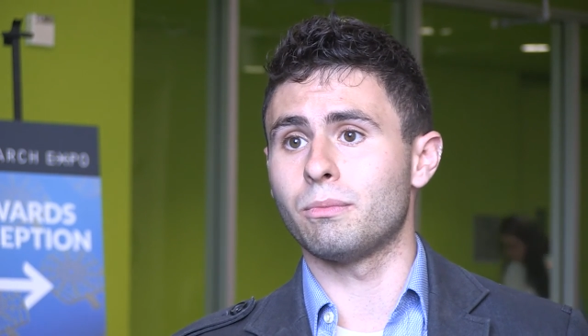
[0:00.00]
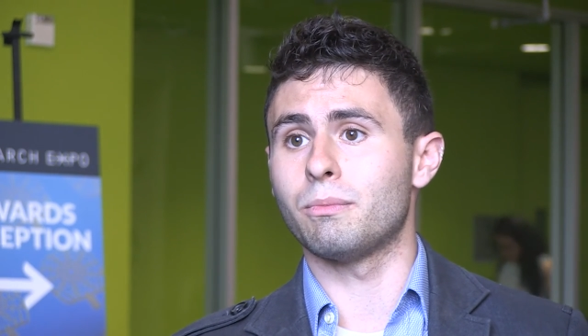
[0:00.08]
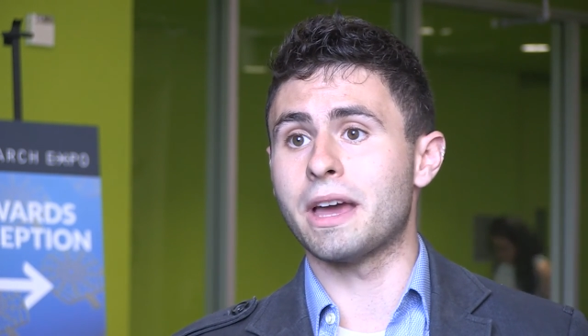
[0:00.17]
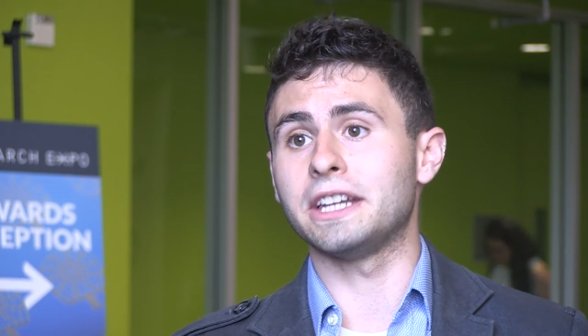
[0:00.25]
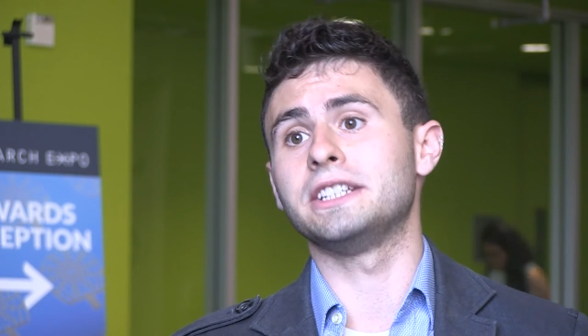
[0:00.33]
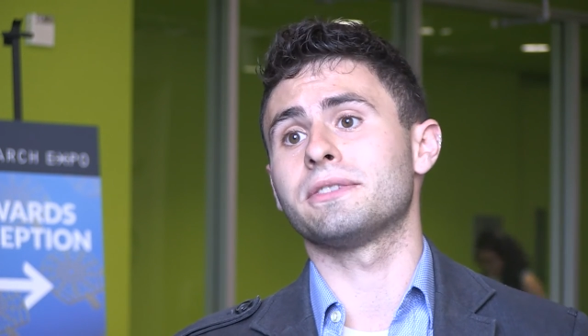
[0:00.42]

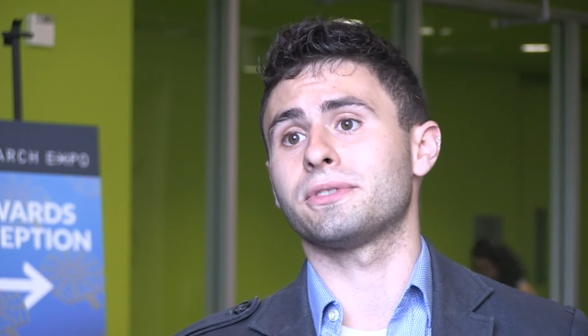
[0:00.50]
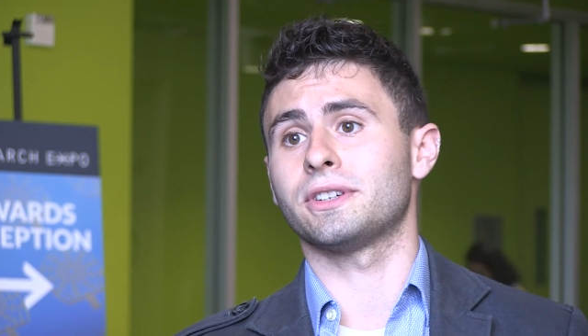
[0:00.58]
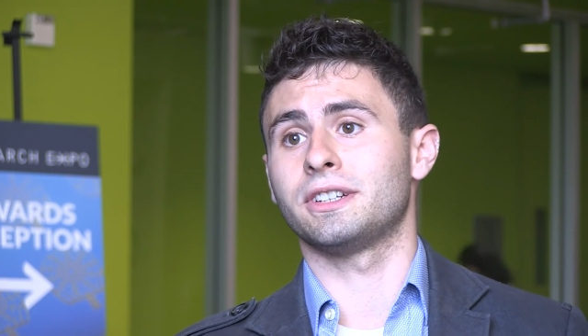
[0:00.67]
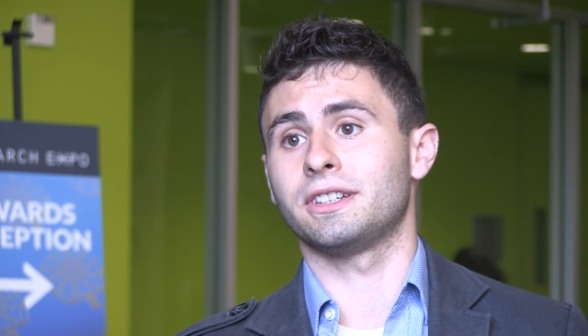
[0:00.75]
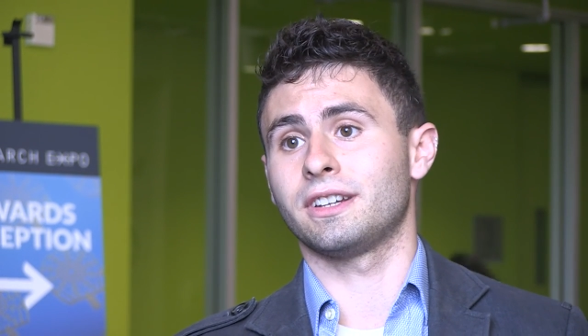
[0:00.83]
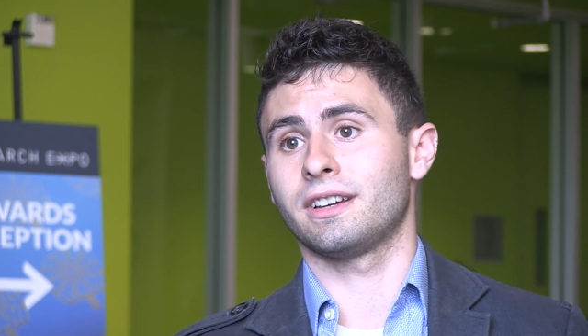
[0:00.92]
many
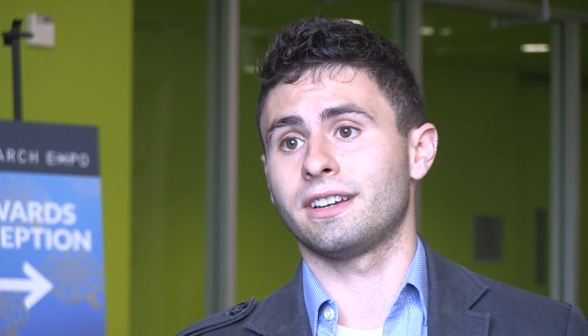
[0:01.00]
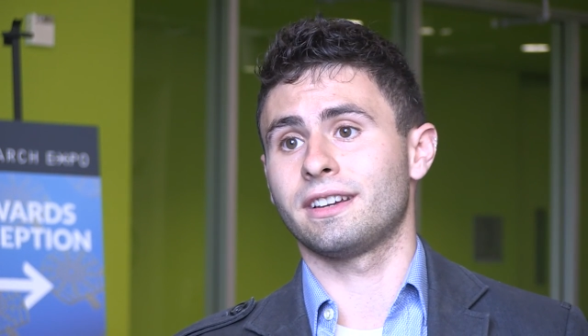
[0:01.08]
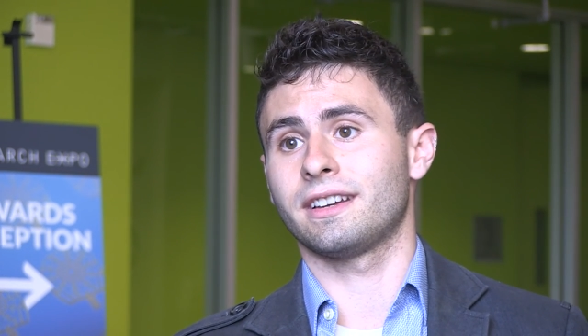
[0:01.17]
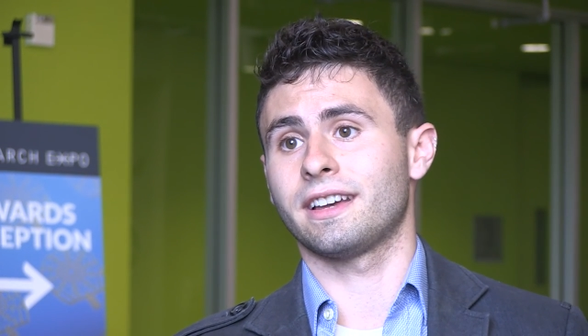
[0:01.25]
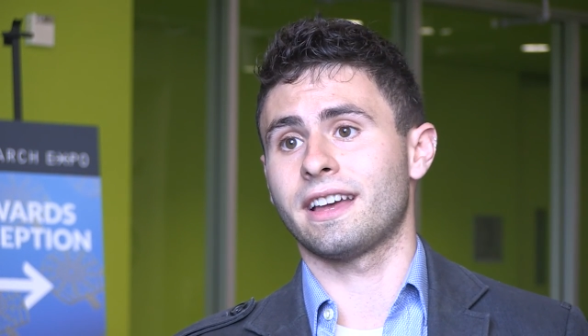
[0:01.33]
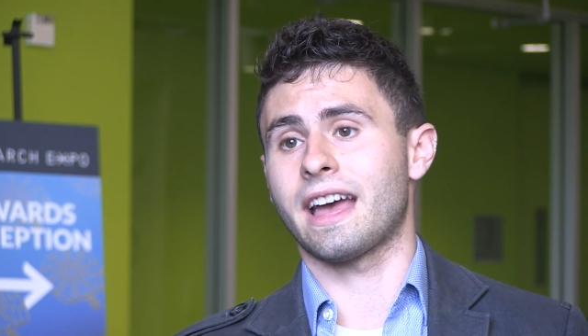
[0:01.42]
different
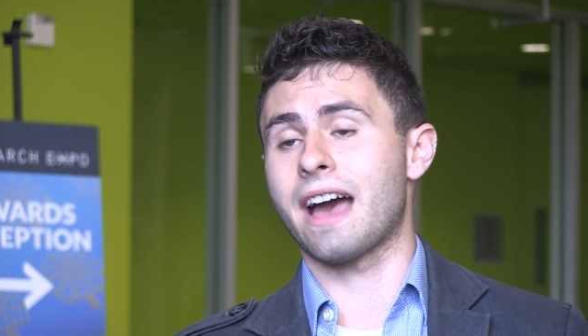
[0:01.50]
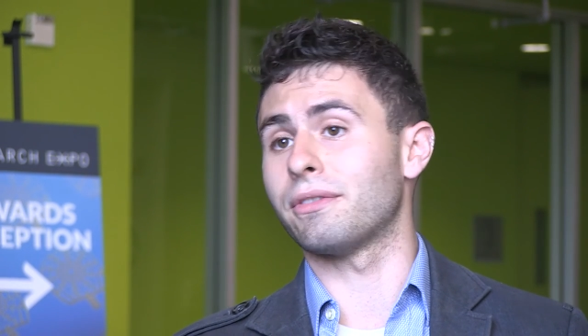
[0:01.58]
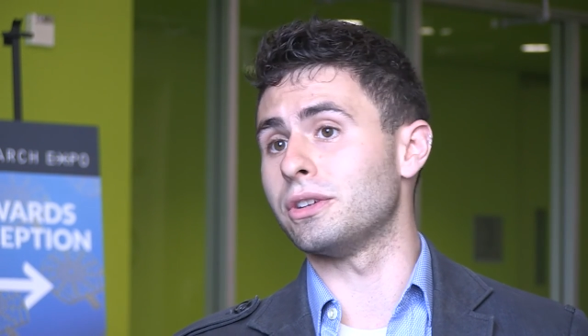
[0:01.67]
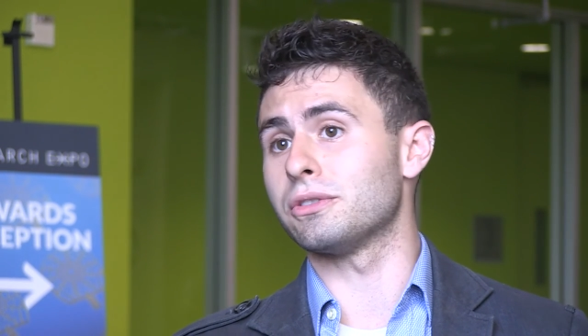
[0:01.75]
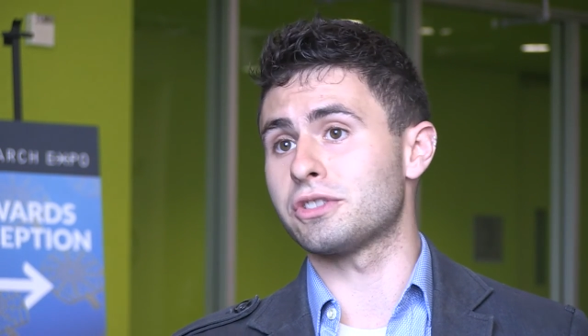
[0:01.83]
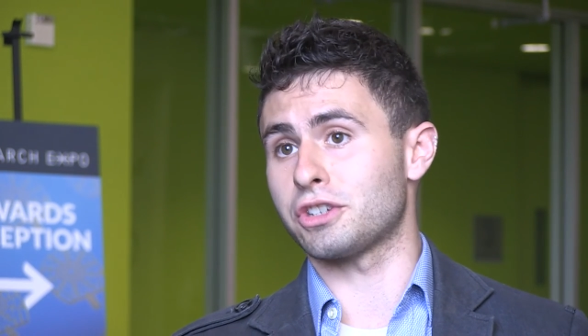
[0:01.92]
avenues